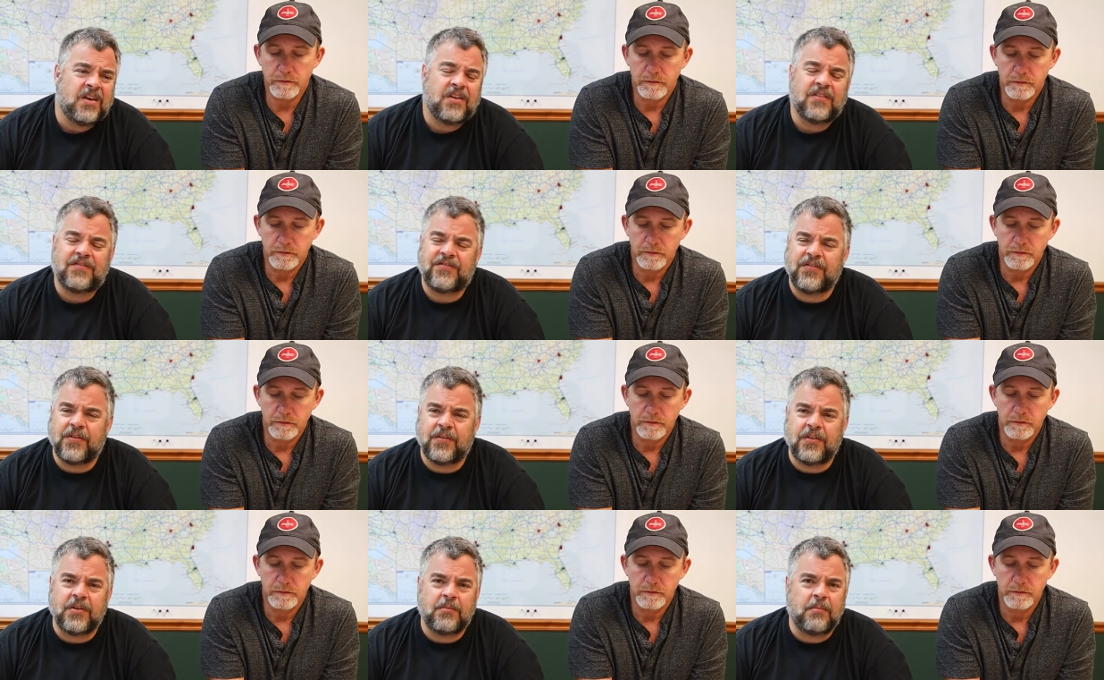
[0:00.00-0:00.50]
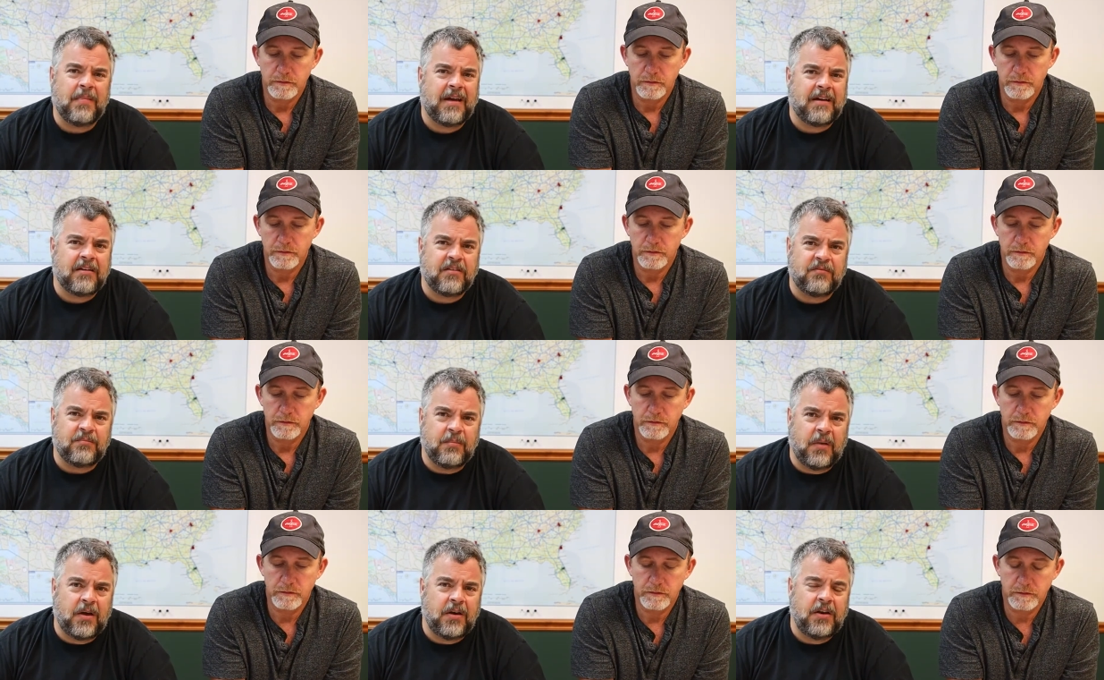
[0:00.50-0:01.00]
Speaker 1: for the amount of
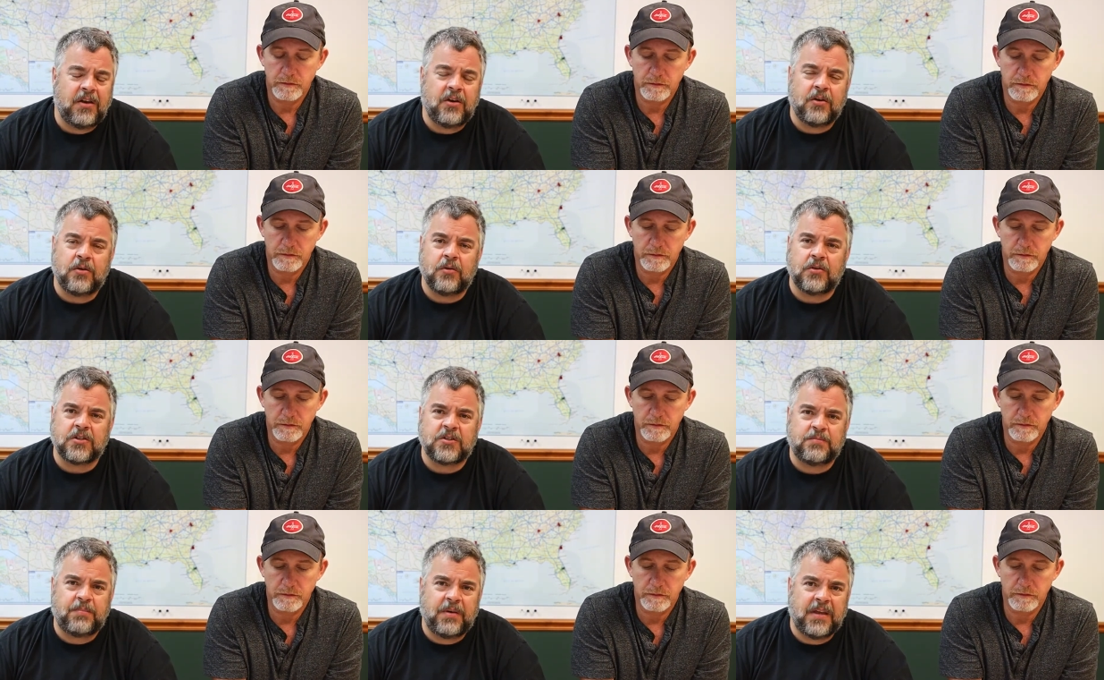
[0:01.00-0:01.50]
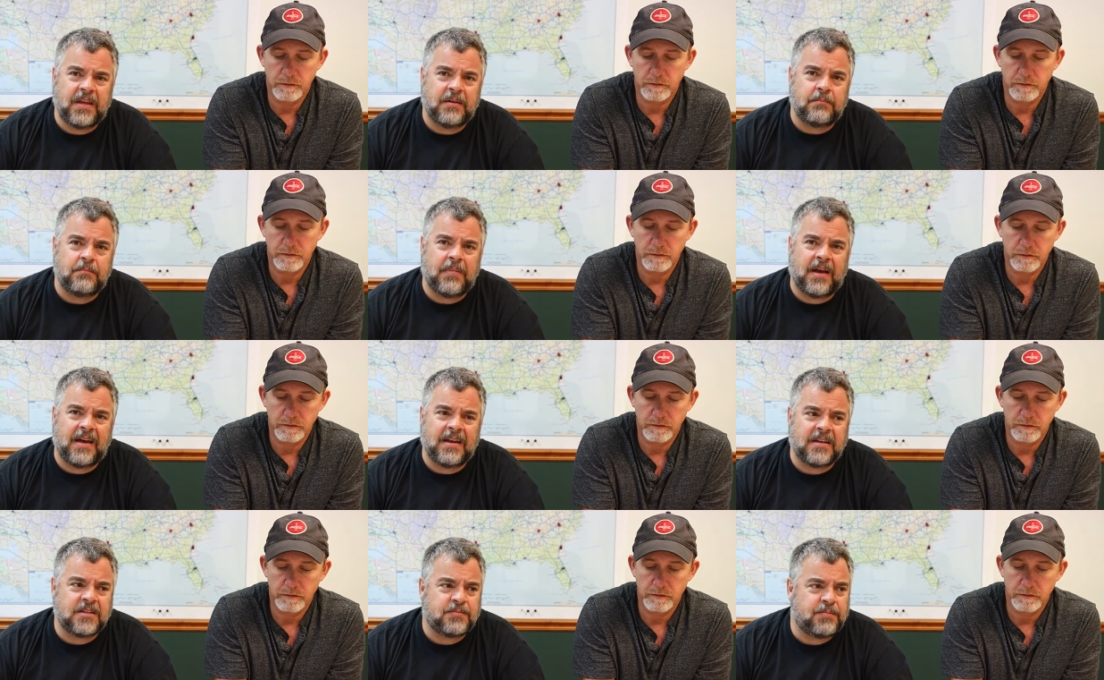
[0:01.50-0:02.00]
money you're going to spend
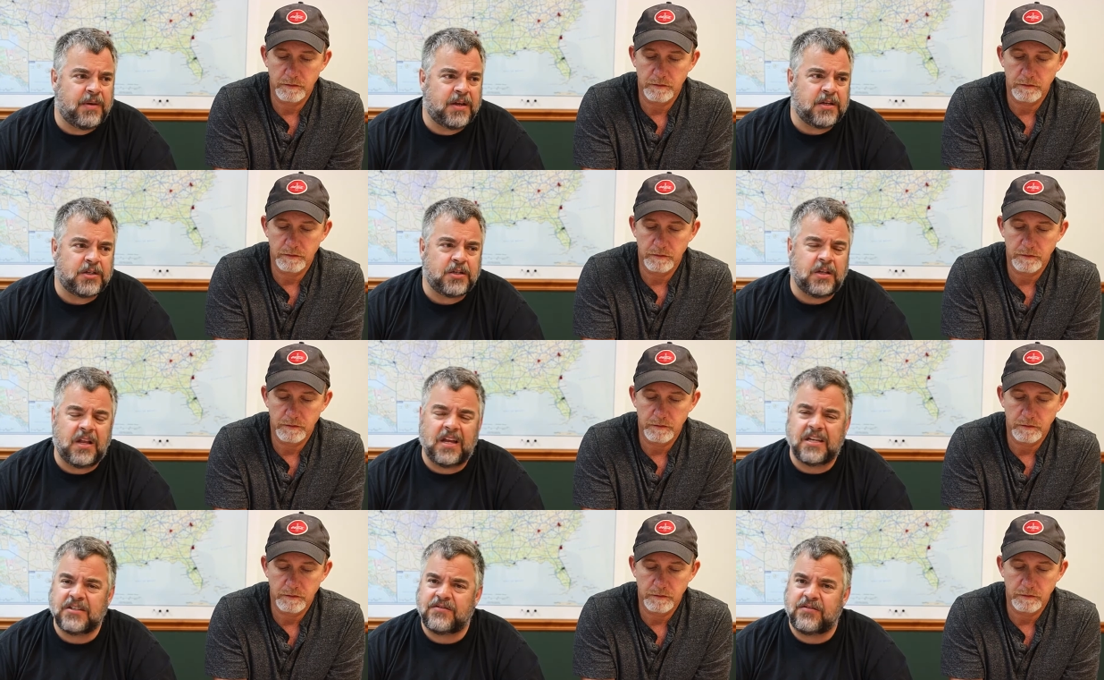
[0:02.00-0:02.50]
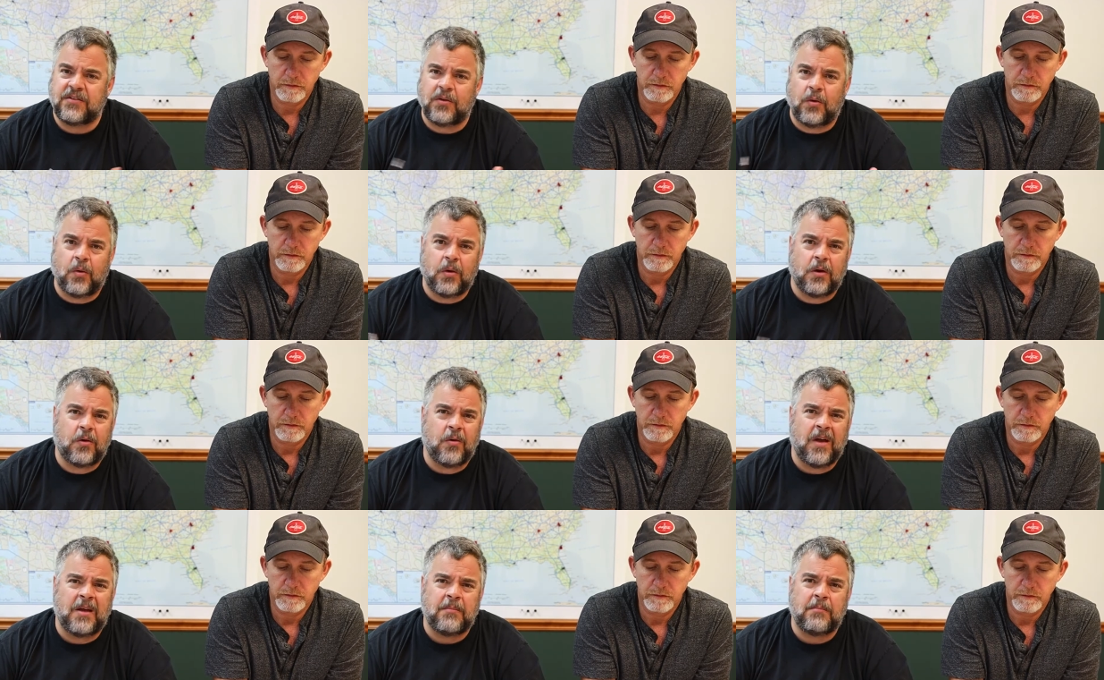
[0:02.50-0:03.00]
buying a specialized floor,
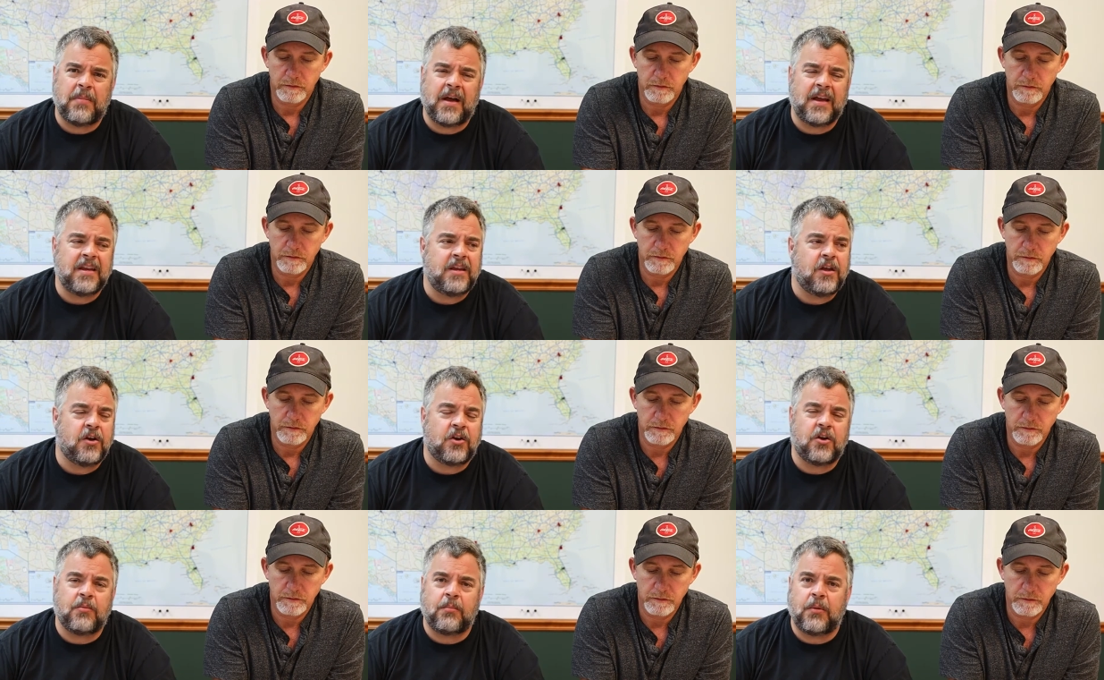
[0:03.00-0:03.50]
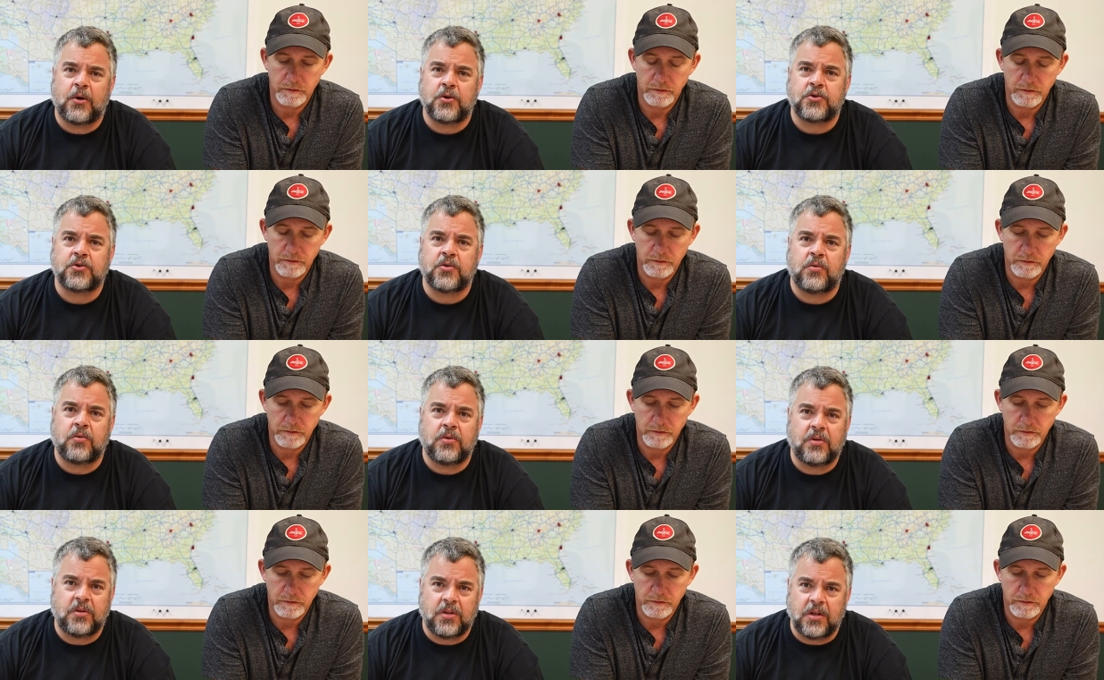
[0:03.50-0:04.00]
go out and buy you a commercial
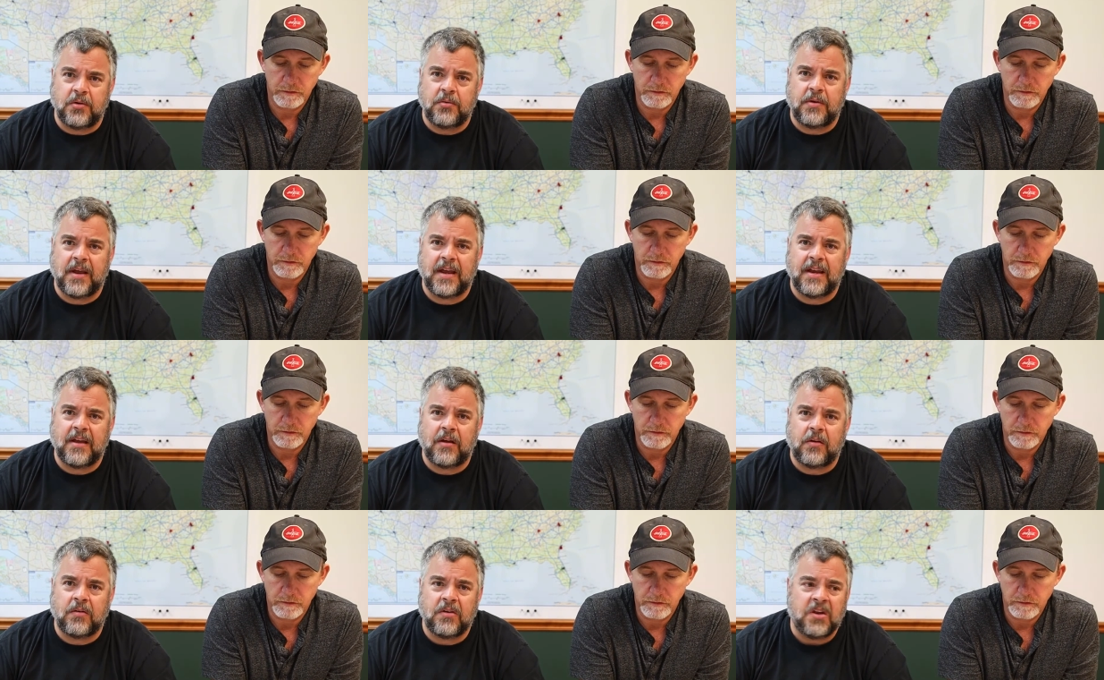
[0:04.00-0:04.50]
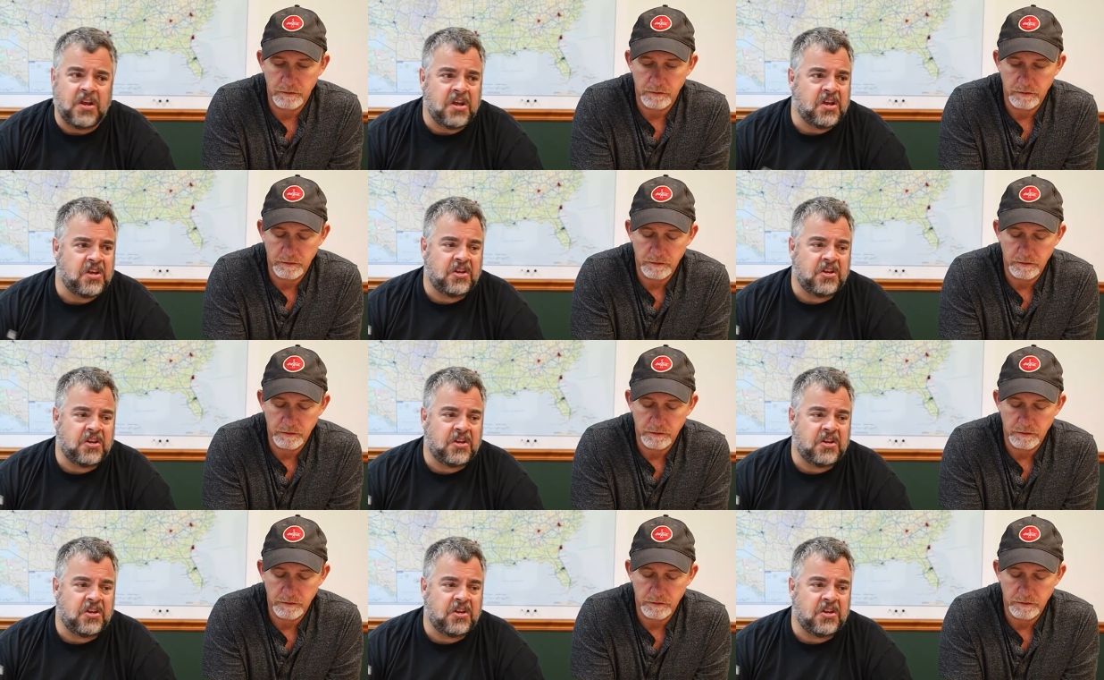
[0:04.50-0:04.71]
glue down.